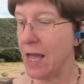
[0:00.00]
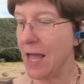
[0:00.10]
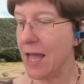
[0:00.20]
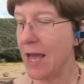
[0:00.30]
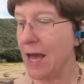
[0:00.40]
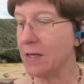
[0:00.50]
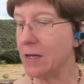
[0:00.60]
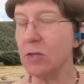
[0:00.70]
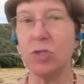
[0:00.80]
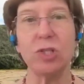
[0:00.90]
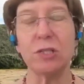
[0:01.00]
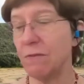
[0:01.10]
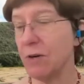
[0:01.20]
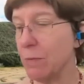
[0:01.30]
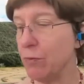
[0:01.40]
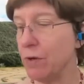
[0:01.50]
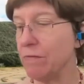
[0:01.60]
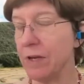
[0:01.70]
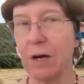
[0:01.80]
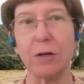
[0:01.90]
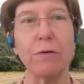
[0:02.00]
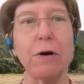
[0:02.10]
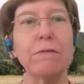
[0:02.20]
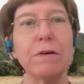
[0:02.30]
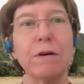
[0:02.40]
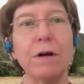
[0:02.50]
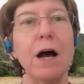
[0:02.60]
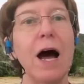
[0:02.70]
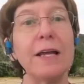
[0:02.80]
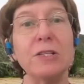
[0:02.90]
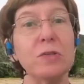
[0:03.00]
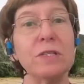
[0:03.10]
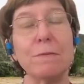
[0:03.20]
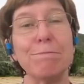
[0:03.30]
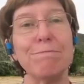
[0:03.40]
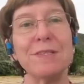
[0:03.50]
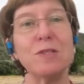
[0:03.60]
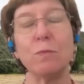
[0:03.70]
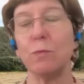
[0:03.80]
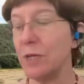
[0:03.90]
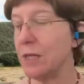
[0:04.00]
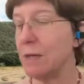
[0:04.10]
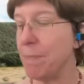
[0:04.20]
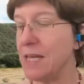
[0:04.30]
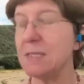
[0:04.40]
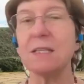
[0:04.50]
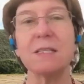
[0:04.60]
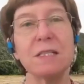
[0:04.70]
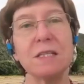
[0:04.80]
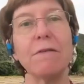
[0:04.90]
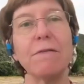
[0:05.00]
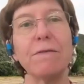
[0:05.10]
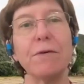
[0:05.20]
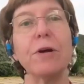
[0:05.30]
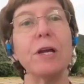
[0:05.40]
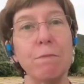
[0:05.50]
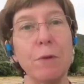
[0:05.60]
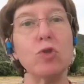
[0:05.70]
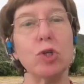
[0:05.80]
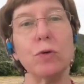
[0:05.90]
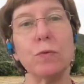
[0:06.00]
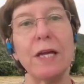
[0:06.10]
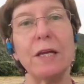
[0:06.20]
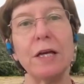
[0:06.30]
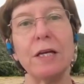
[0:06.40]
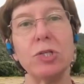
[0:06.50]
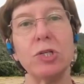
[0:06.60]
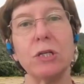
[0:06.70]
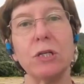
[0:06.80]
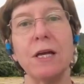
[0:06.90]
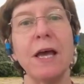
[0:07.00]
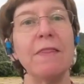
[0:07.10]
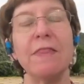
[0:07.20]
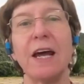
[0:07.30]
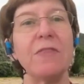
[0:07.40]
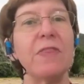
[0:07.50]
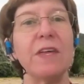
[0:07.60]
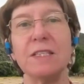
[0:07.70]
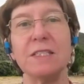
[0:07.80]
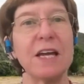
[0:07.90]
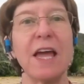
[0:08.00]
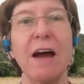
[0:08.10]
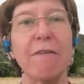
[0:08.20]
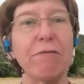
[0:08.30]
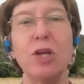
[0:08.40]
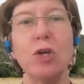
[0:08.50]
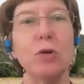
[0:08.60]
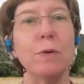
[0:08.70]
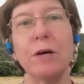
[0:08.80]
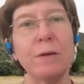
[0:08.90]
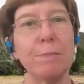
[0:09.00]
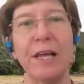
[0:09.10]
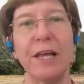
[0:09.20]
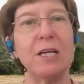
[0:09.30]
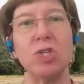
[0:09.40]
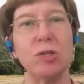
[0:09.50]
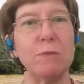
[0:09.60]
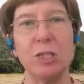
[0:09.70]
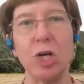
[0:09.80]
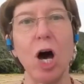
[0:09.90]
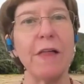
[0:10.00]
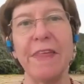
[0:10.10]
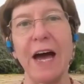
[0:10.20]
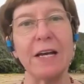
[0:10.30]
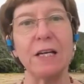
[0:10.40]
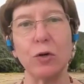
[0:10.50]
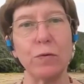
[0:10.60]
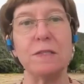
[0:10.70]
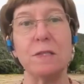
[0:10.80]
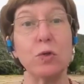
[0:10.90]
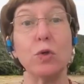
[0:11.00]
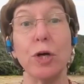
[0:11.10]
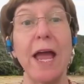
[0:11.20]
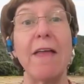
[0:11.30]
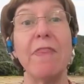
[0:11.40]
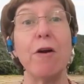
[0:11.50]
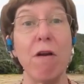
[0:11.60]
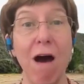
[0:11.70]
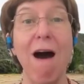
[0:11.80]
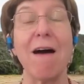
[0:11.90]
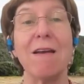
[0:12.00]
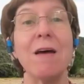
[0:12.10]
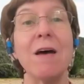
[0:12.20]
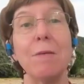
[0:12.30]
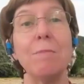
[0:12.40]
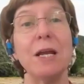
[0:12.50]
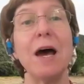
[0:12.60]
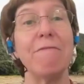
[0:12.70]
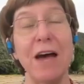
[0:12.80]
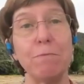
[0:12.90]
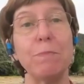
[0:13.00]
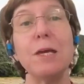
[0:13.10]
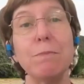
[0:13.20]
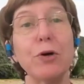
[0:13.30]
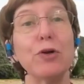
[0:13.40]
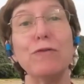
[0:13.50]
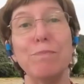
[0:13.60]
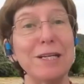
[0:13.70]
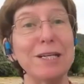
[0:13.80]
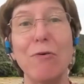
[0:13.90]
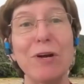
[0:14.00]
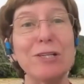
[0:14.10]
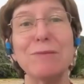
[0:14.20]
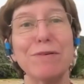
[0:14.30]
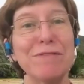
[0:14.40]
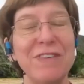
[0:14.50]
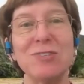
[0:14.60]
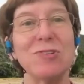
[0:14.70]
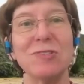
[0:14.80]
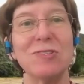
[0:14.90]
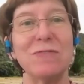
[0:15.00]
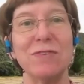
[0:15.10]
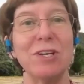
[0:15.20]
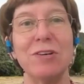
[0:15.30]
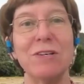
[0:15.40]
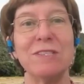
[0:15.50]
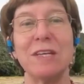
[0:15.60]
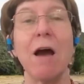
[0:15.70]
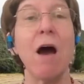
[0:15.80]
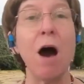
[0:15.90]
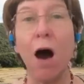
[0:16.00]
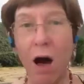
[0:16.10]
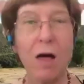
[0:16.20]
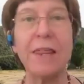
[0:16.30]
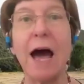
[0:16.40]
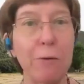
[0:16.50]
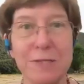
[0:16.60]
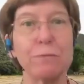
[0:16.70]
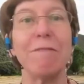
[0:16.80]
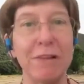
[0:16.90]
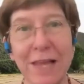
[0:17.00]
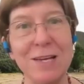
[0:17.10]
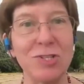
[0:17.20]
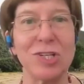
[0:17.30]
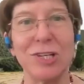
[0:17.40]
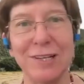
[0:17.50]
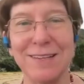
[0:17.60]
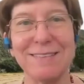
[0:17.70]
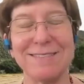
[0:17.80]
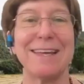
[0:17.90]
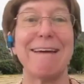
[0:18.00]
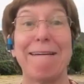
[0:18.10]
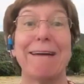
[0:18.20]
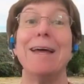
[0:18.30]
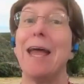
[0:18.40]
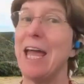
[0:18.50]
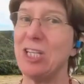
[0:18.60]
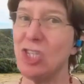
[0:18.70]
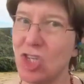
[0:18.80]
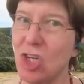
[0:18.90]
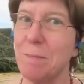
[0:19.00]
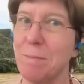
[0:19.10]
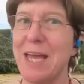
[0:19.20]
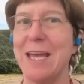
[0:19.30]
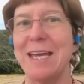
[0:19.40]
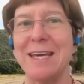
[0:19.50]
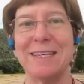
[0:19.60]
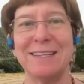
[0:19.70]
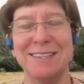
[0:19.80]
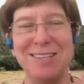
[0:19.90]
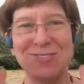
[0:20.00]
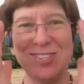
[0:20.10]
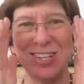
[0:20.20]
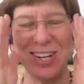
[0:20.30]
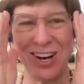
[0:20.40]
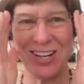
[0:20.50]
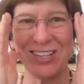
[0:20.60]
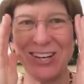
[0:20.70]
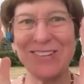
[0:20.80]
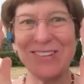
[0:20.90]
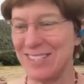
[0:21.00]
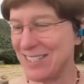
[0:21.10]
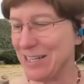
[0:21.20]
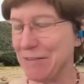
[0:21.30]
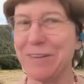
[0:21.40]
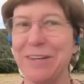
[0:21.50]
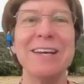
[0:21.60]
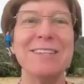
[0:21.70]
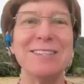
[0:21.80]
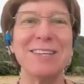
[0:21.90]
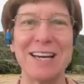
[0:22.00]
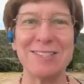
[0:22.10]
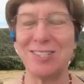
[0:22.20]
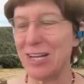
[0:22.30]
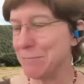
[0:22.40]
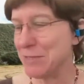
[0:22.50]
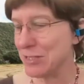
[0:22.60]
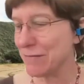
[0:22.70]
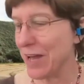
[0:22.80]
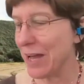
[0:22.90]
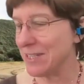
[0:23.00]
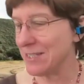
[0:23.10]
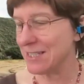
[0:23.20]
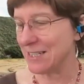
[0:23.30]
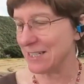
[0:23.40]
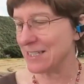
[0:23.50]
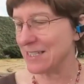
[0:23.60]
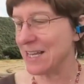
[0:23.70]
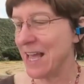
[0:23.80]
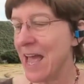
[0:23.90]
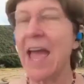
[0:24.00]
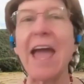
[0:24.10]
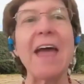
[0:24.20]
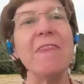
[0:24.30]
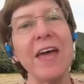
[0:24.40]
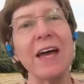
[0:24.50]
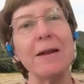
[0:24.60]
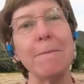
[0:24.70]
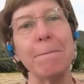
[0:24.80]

and just very briefly, I'll go over, I do some really basic stuff for emotional regulation that I think it's like every human on the planet should be taught that in grade school, and they're not. I mean, I've had people who've been going to professionals for years saying, oh, that was a revelation. It's like, it shouldn't be. You should all know this stuff. So that's chapters 5 and 6. And then